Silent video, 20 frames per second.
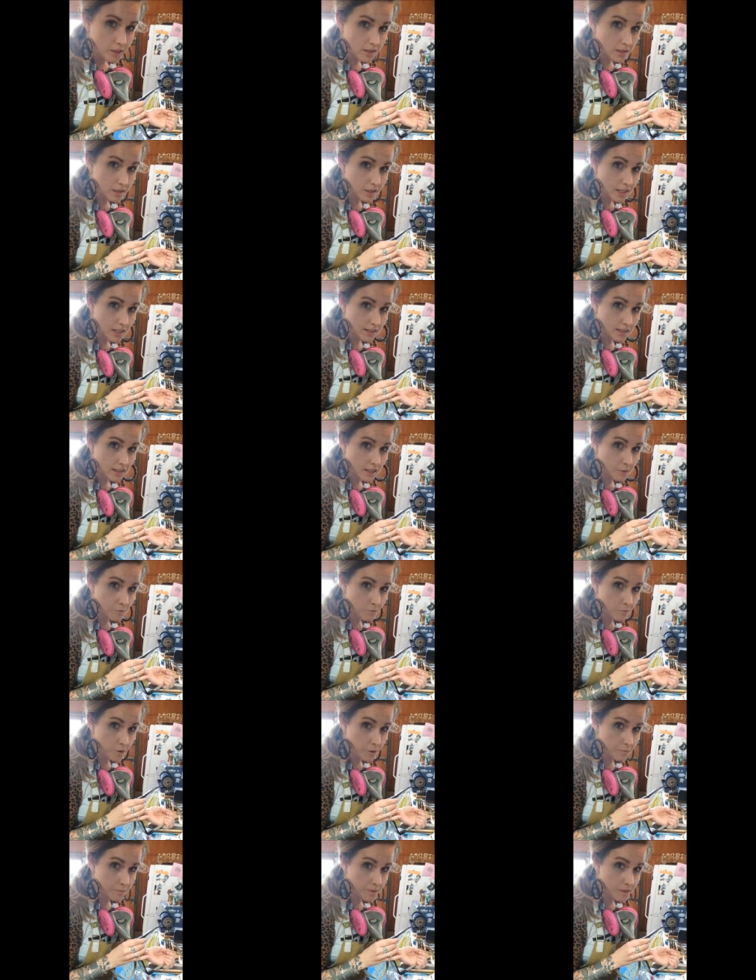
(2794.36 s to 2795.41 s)
could get them
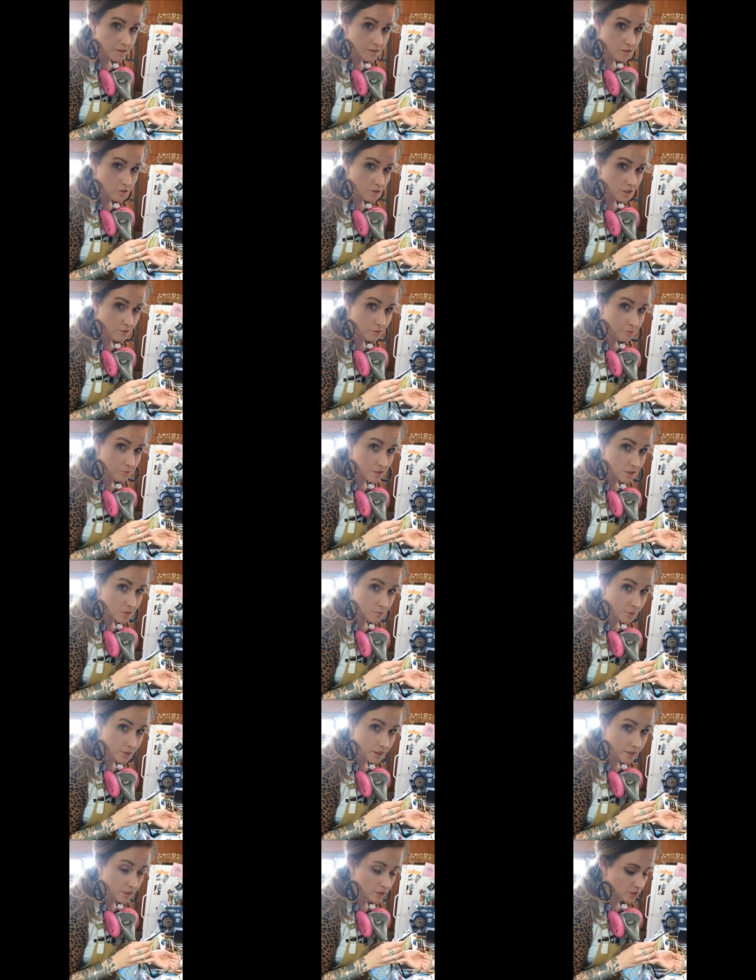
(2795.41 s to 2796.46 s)
from the straight from the
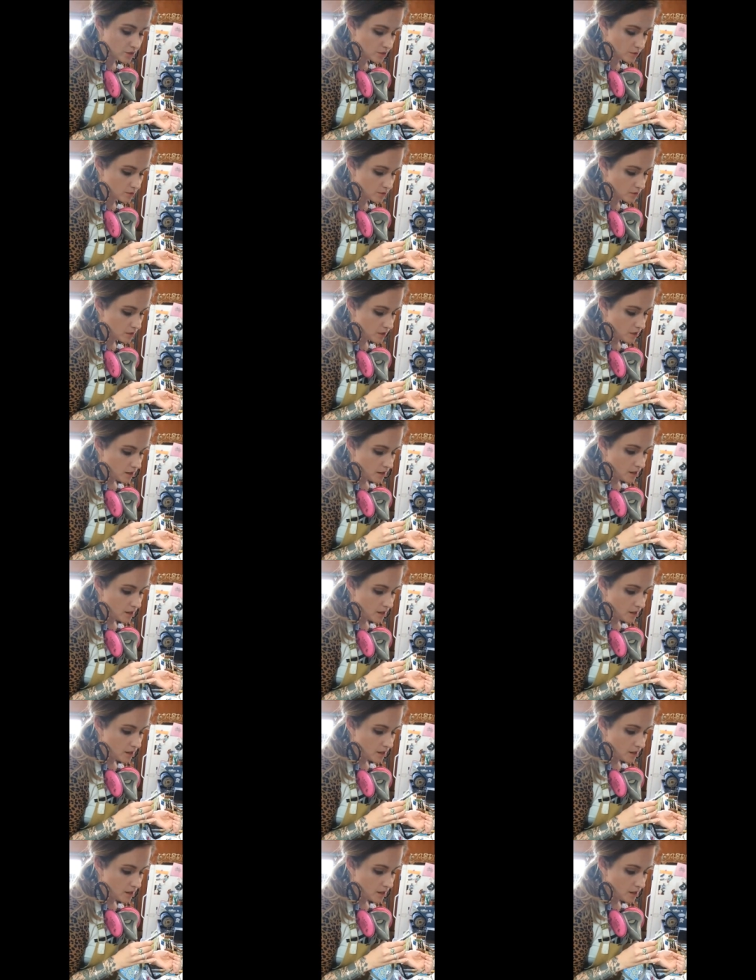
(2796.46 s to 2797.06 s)
supplier too.